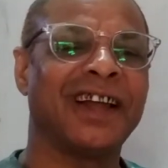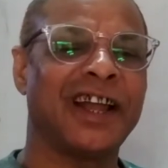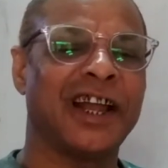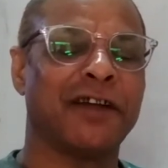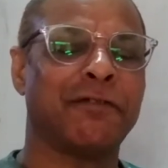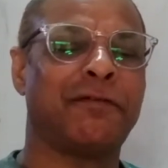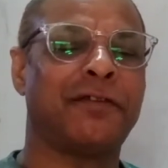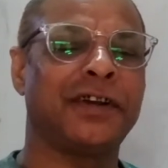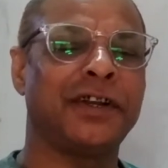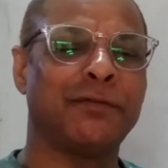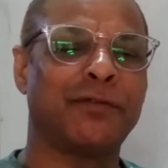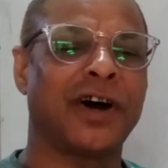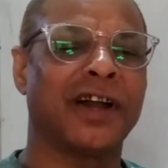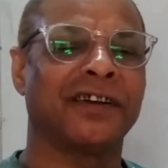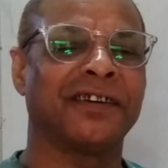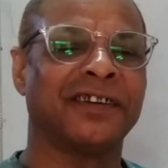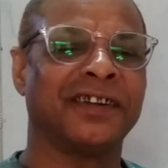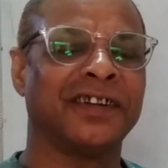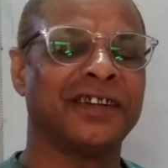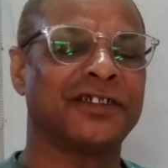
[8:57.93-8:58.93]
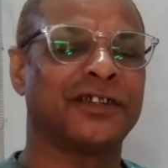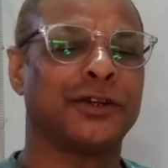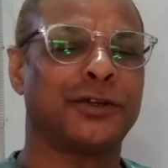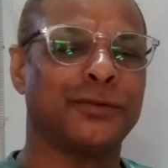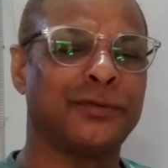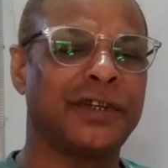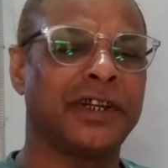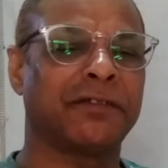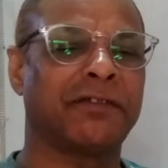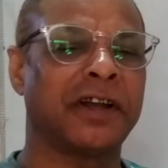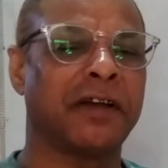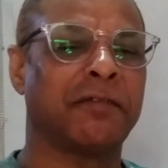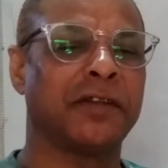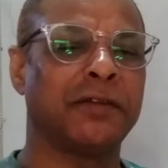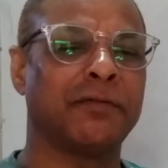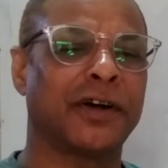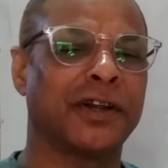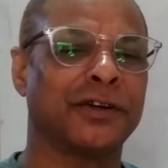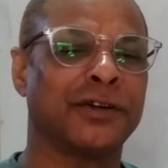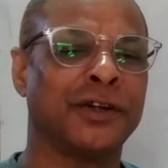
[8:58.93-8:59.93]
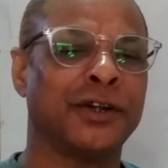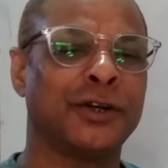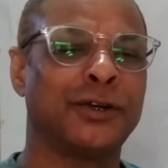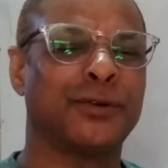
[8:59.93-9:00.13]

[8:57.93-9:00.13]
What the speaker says: Everyone, is the duty of everyone